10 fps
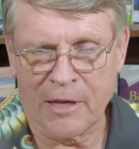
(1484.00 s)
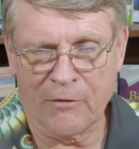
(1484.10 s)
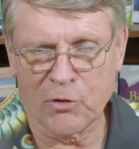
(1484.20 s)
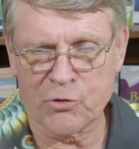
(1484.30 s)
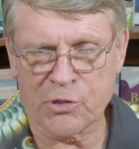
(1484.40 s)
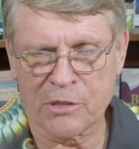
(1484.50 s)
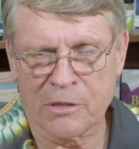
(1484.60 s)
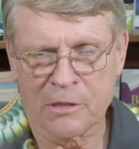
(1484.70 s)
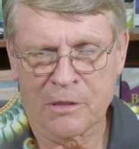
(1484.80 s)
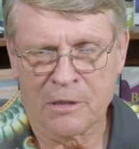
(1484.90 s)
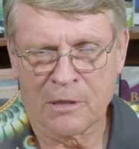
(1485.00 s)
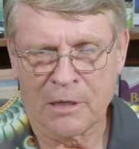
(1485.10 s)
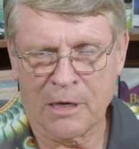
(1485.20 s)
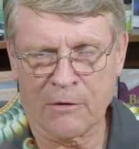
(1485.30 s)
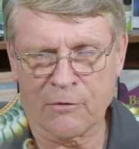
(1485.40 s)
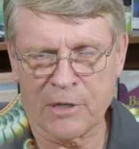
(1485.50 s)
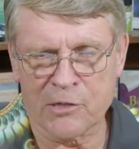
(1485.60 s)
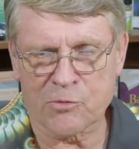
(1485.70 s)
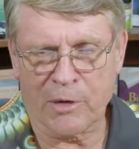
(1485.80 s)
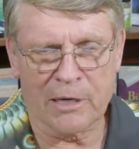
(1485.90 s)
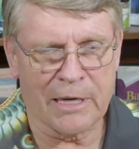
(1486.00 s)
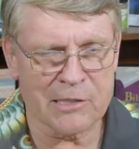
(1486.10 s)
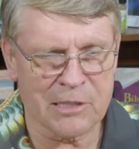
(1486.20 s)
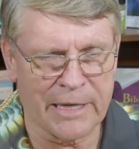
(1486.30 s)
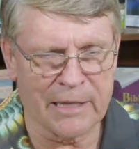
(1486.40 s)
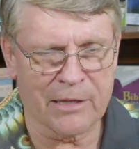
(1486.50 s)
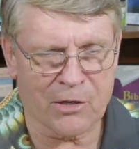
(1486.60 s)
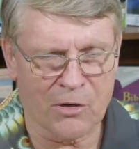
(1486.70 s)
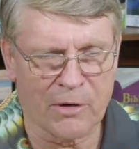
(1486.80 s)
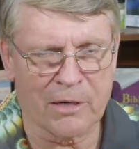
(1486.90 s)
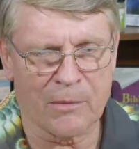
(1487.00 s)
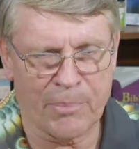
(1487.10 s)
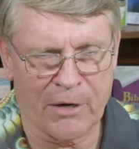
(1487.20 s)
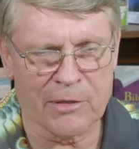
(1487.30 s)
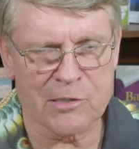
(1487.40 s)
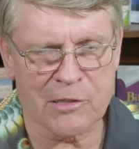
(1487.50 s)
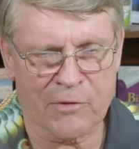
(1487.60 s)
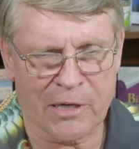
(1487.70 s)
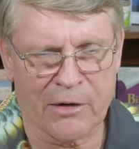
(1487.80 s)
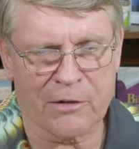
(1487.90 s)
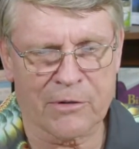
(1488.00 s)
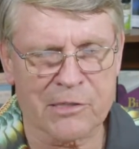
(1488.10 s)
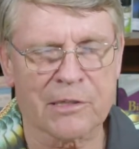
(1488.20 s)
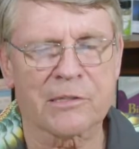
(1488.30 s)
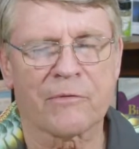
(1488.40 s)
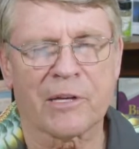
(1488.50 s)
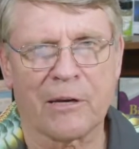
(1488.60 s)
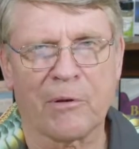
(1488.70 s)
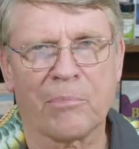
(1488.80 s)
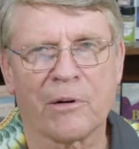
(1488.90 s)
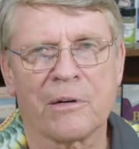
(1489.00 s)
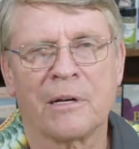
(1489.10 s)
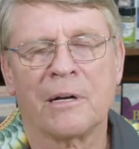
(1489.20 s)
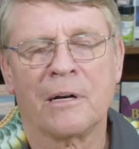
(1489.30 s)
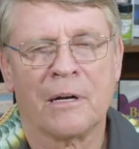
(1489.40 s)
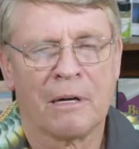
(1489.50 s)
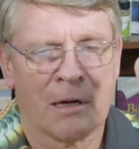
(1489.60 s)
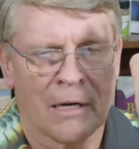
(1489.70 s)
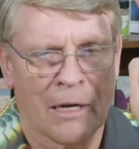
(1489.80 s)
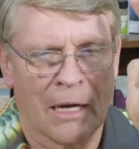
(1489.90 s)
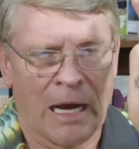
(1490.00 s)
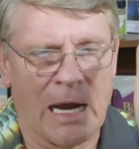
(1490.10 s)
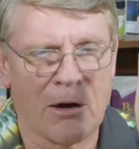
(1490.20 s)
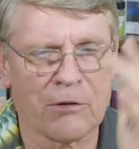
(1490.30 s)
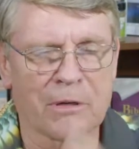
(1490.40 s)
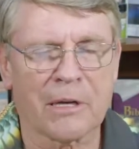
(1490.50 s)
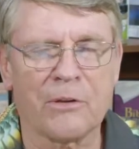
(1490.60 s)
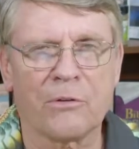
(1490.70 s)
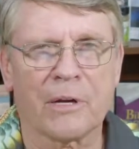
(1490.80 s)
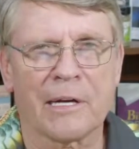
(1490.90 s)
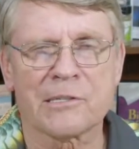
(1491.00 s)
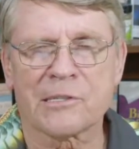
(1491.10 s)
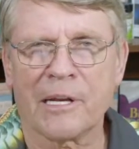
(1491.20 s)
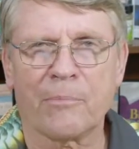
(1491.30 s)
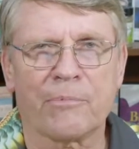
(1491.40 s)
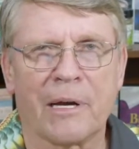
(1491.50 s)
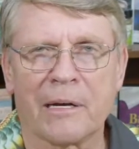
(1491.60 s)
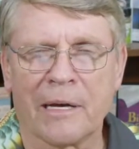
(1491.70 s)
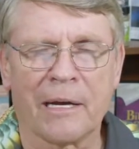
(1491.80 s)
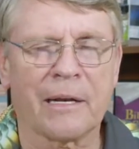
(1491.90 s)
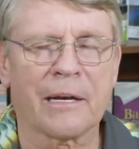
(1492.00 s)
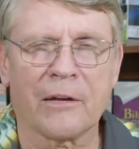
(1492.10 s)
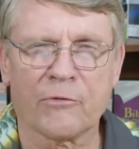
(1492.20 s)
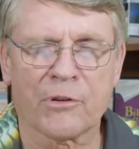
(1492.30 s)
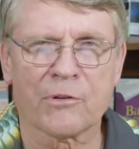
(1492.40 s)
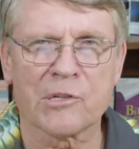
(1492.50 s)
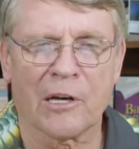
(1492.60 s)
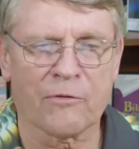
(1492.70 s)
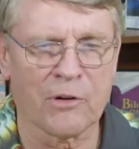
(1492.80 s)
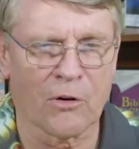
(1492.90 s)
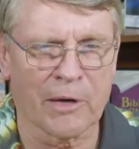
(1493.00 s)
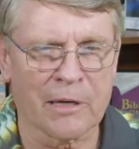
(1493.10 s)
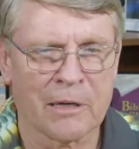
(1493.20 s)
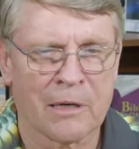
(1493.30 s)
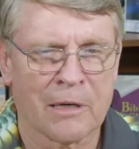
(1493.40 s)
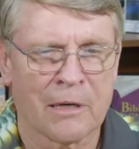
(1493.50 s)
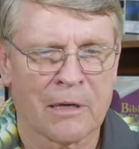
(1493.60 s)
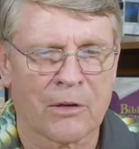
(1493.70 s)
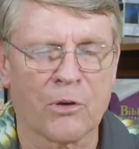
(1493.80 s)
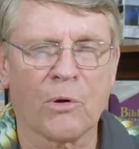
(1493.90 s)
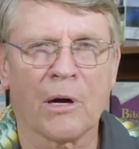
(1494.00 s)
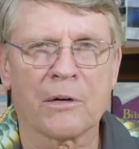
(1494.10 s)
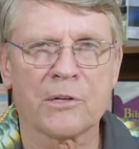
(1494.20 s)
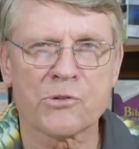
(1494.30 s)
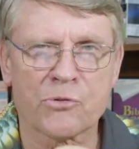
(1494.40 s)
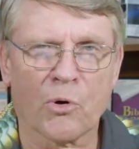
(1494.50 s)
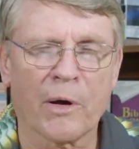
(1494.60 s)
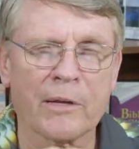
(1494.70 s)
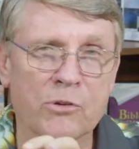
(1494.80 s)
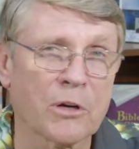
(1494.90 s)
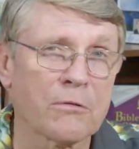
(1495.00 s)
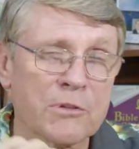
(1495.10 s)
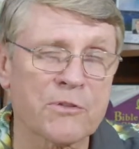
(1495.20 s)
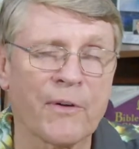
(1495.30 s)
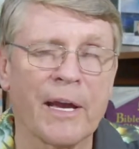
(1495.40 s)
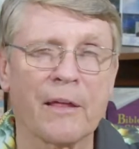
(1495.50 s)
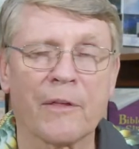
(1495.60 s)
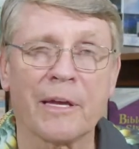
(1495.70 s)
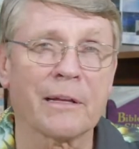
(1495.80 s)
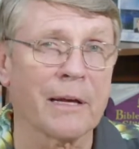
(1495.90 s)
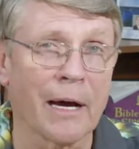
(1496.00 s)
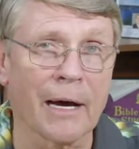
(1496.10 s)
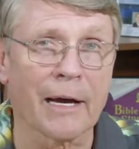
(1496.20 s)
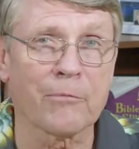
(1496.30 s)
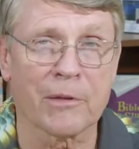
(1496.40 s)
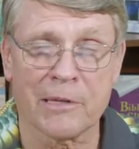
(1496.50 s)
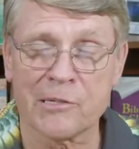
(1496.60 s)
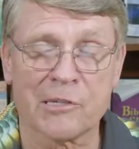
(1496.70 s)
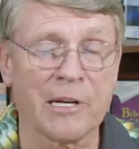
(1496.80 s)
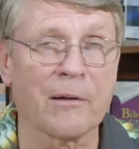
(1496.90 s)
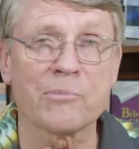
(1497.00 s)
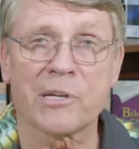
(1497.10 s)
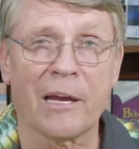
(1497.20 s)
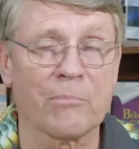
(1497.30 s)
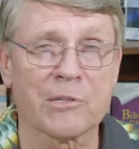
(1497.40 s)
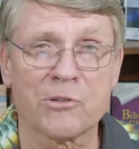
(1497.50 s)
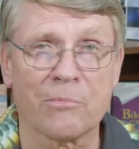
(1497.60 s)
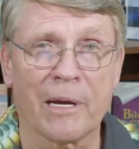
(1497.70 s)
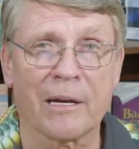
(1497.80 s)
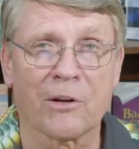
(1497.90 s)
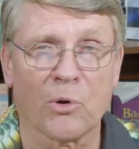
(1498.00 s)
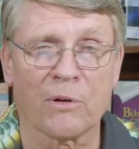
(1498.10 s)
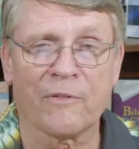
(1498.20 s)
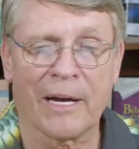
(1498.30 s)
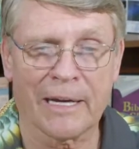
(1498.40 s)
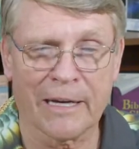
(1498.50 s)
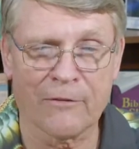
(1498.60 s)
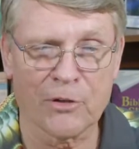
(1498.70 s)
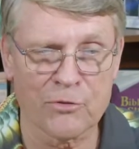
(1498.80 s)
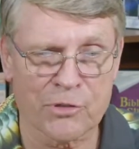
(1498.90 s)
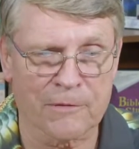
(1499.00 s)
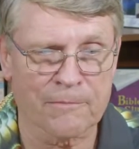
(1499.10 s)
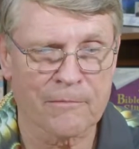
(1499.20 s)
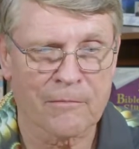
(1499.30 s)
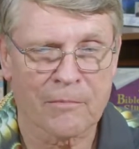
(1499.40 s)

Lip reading: The evolution is what has led the current appearance of the characteristics of the kiwi bird. How can you guys sleep at night and live with yourself knowing you are destroying children's faith in God with these dumb statements you make glorifying evolution?